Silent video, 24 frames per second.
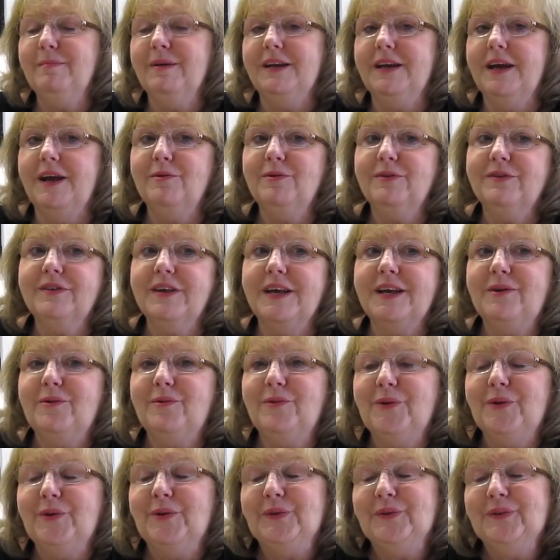And I was like,
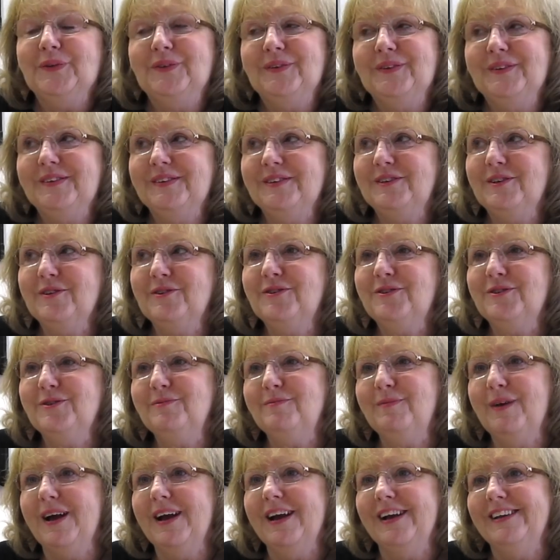well, don't you
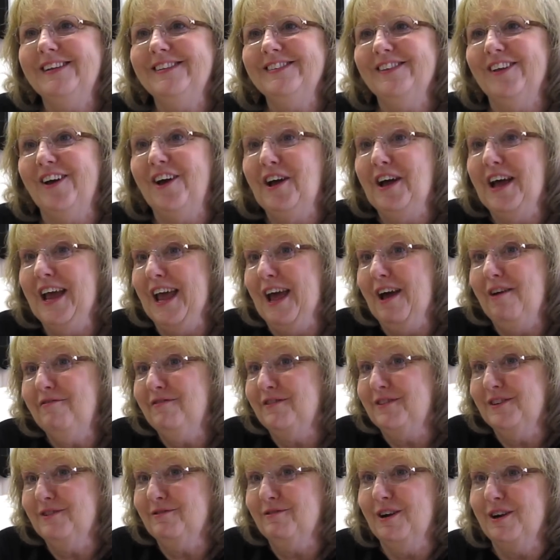by law
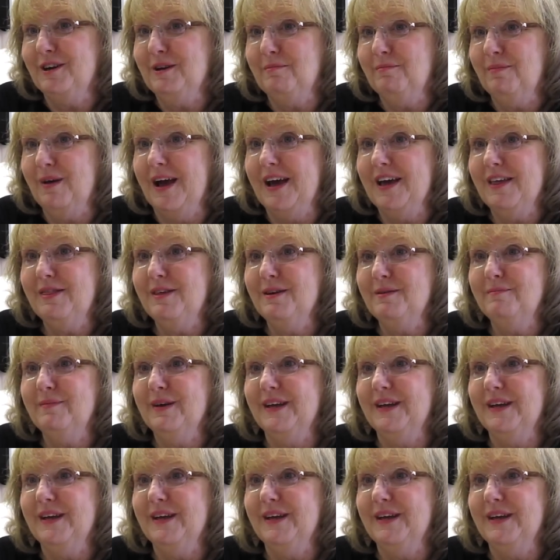have to run it by them?